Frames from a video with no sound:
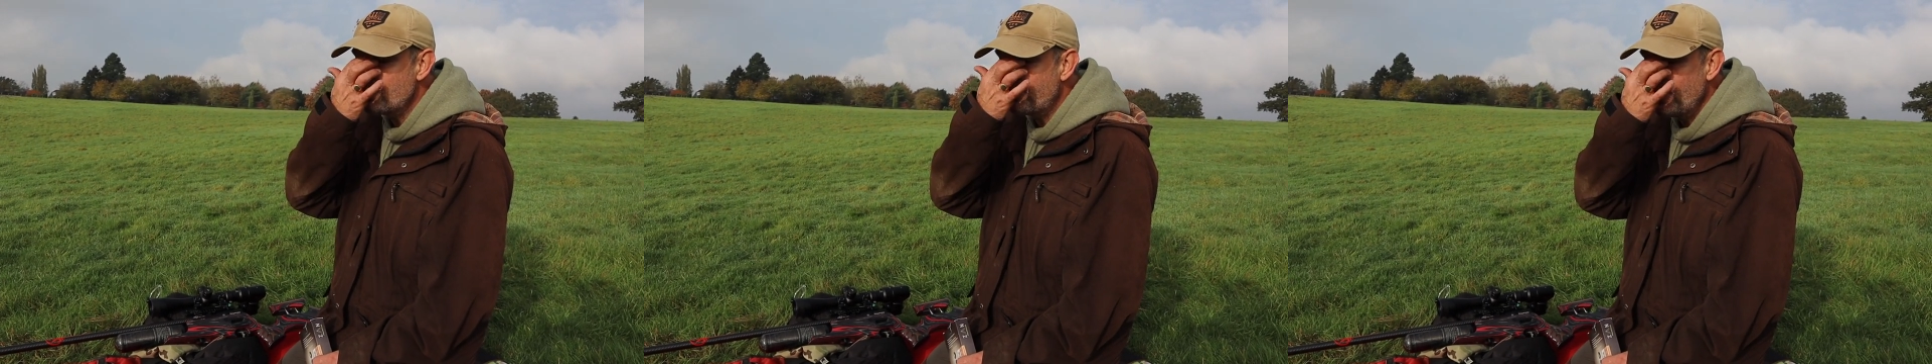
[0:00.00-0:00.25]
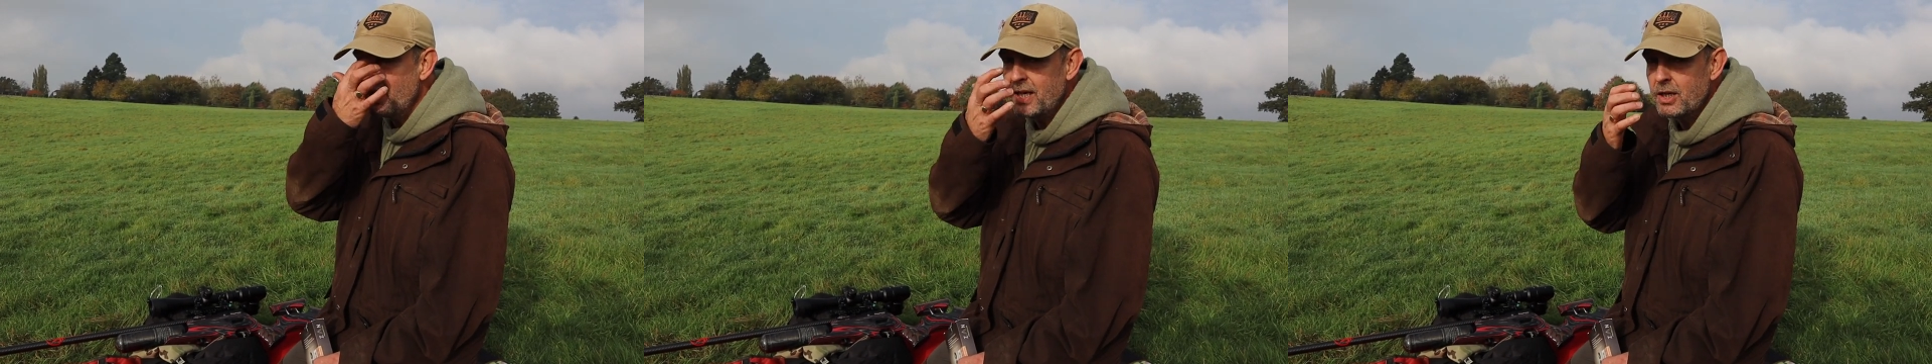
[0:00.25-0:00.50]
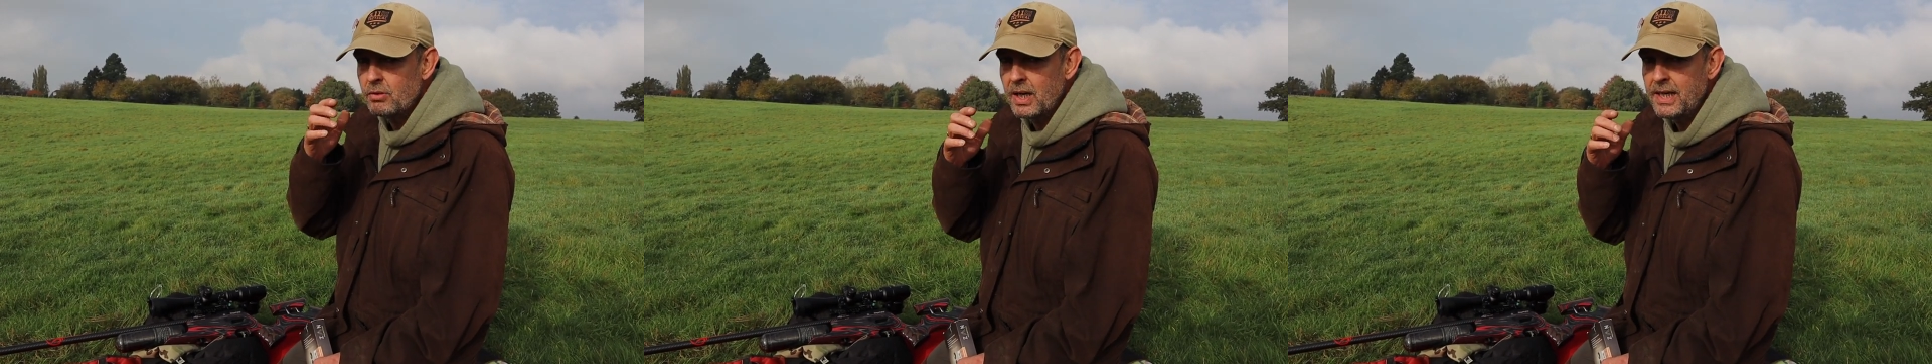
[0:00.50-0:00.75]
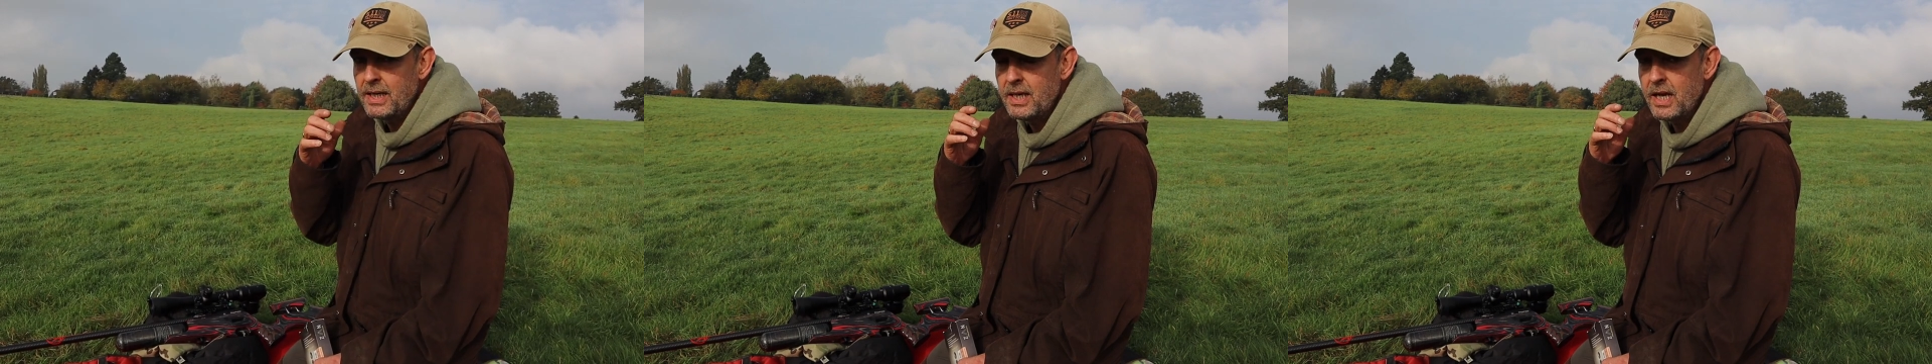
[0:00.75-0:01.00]
30
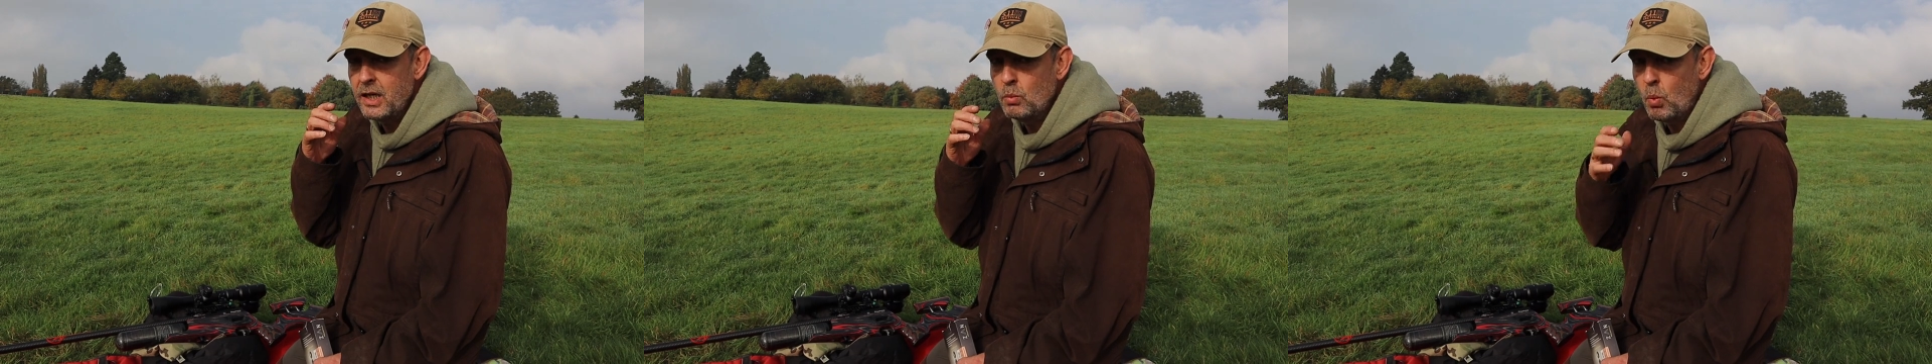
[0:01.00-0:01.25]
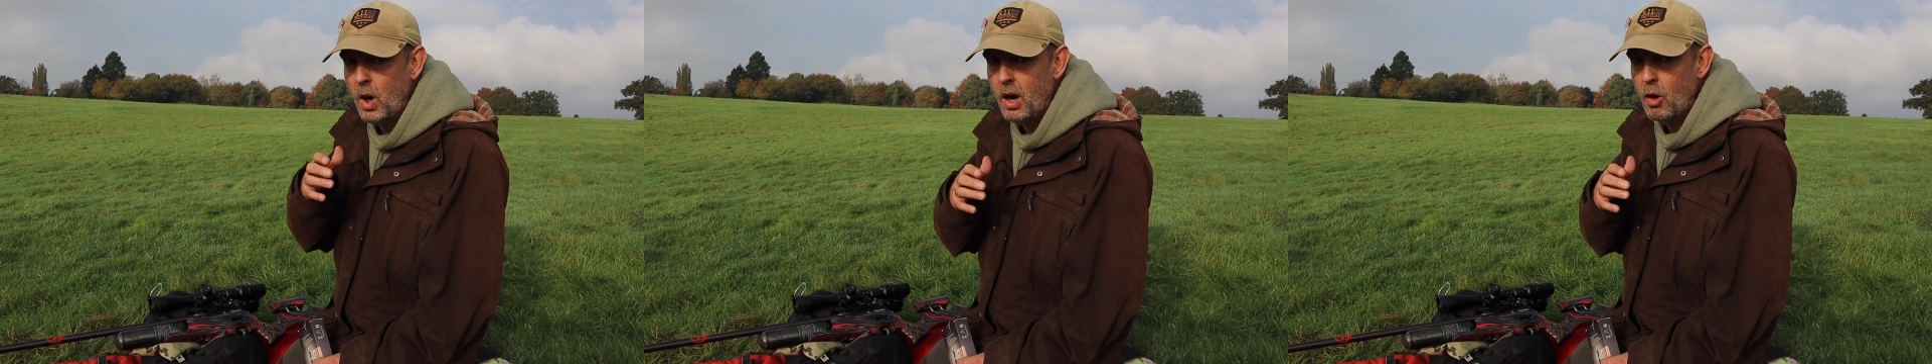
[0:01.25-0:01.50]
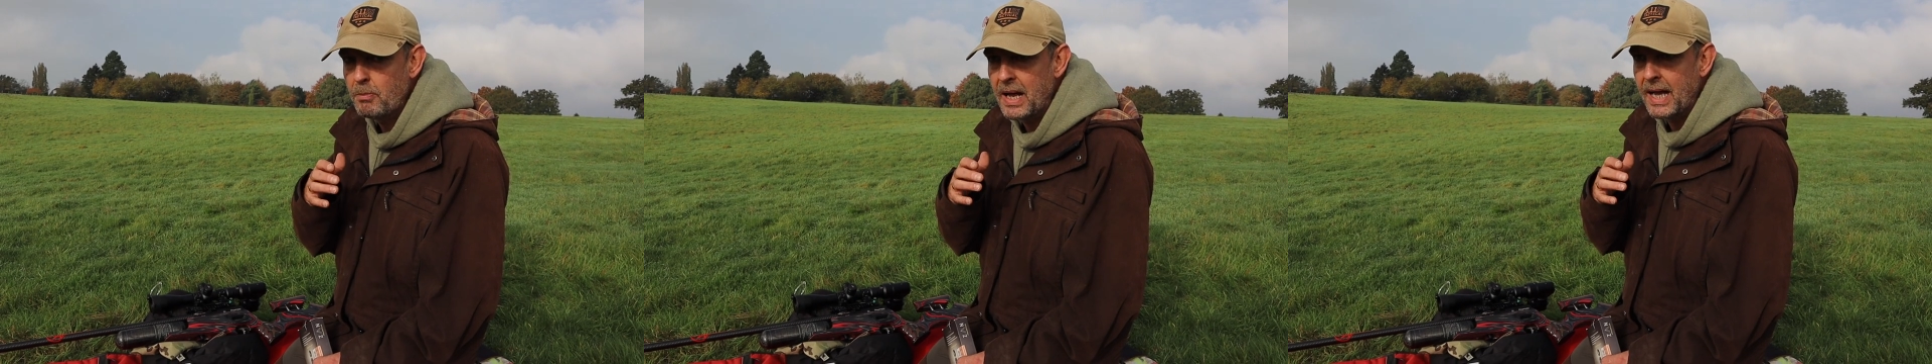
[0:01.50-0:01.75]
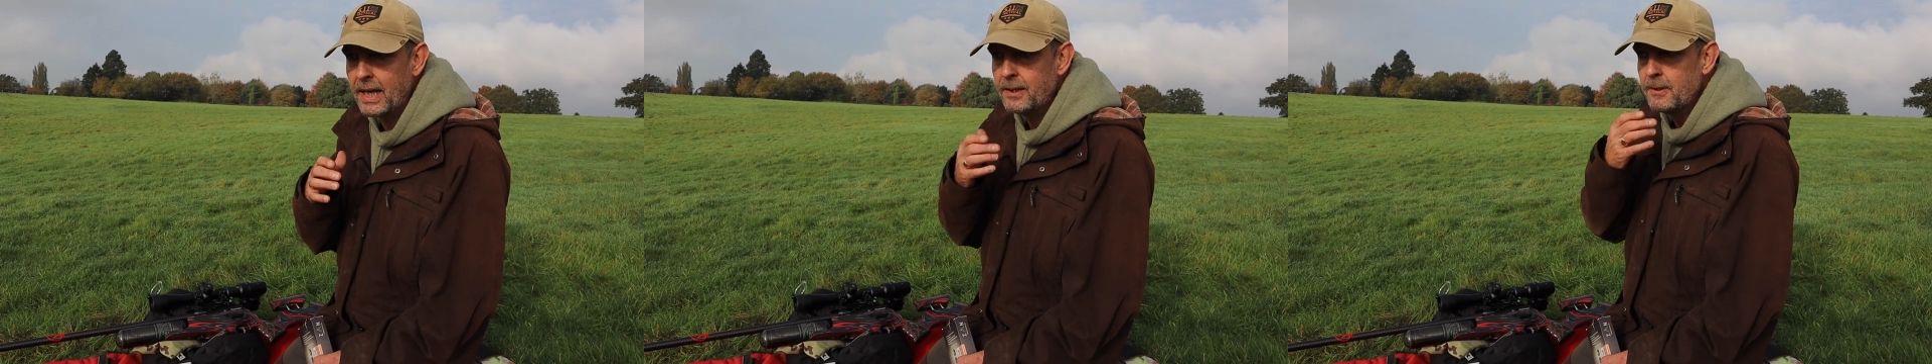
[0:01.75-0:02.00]
grain in
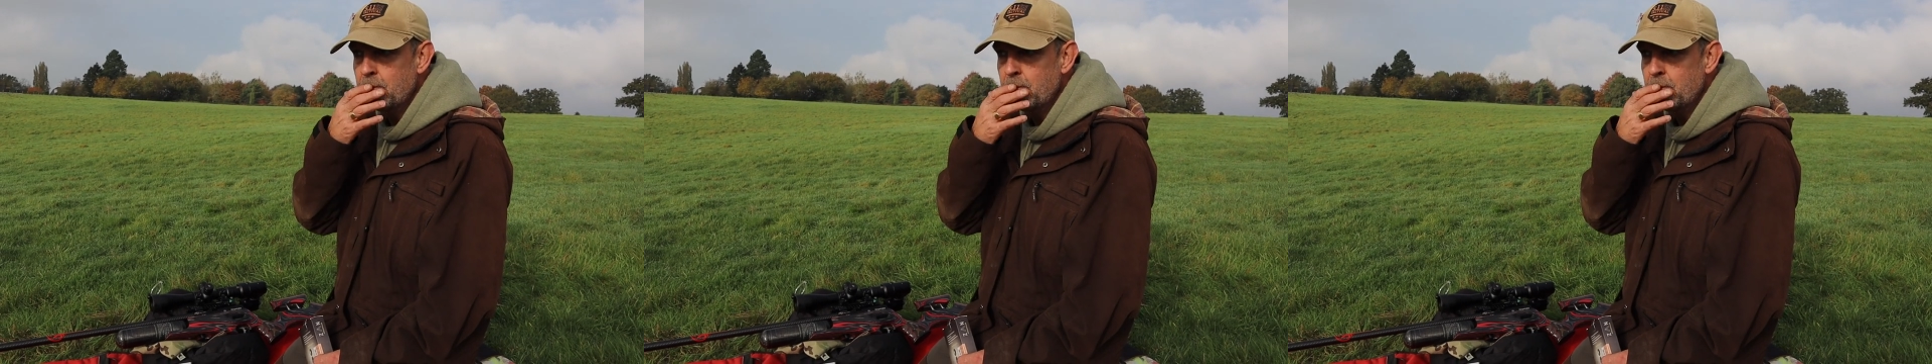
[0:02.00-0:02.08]
Wildman.